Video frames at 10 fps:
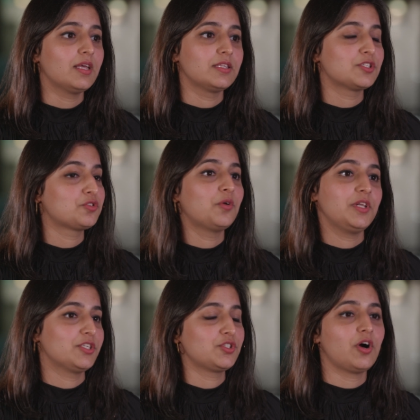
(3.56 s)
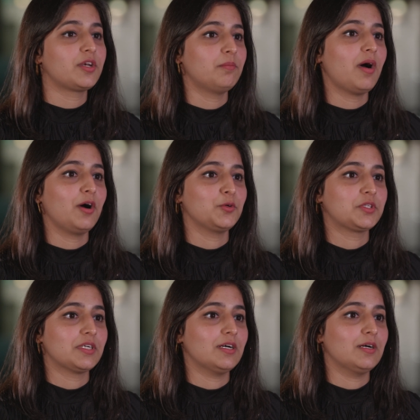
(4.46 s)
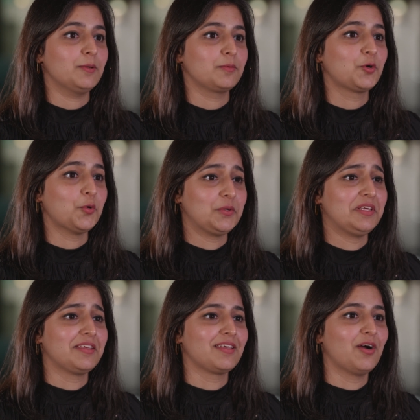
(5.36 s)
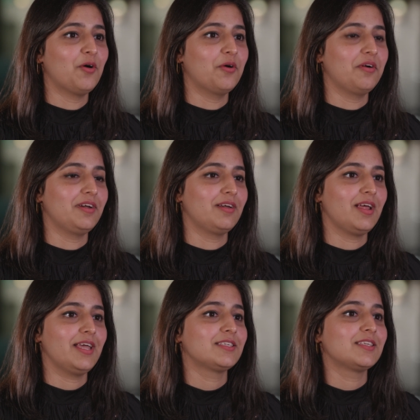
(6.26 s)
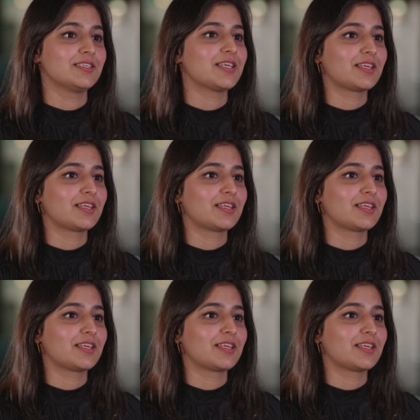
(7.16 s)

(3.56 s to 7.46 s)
This role is not about uh, coding or anything